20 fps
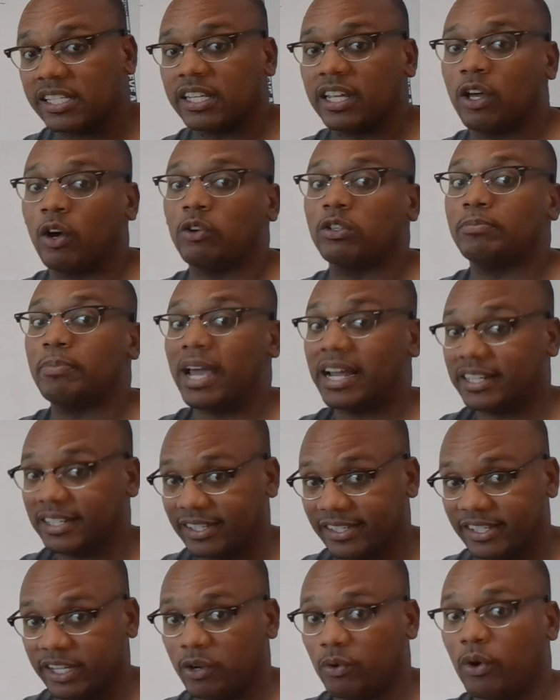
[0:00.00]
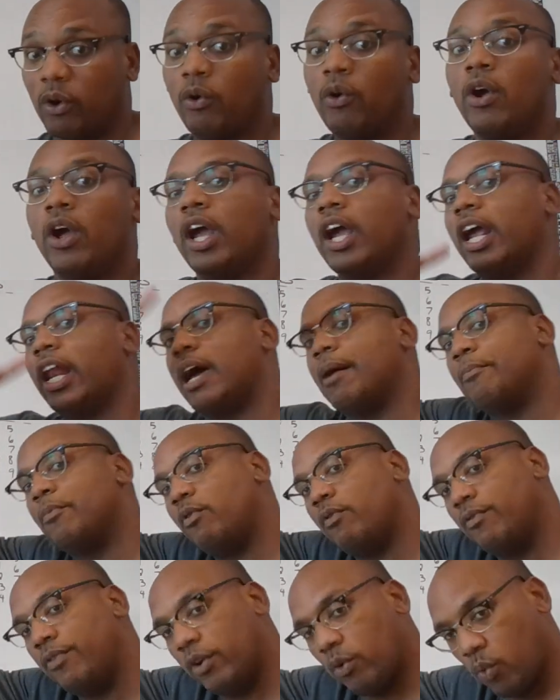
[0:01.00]
goes back to 0, and I
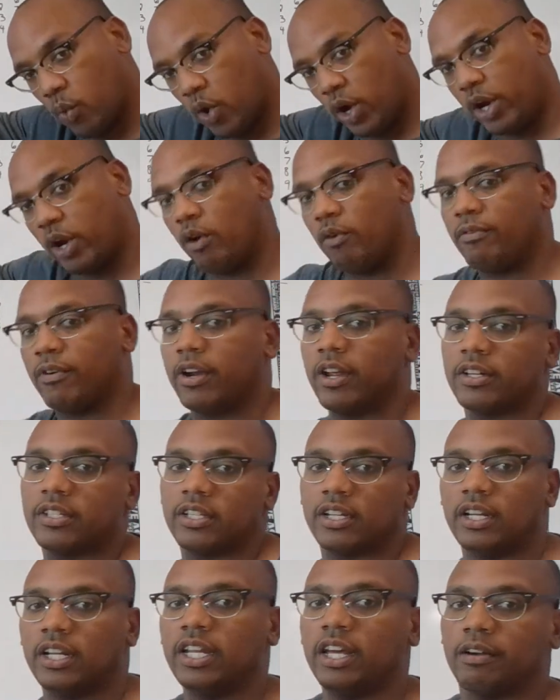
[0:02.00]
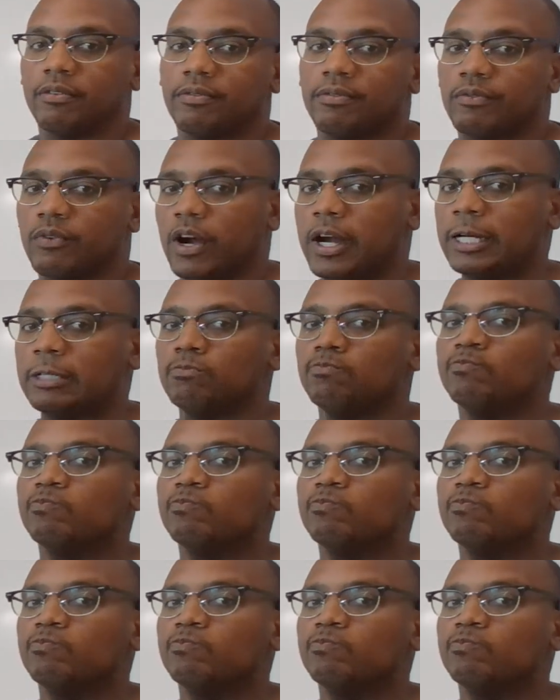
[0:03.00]
move the 1 over there to the left, right?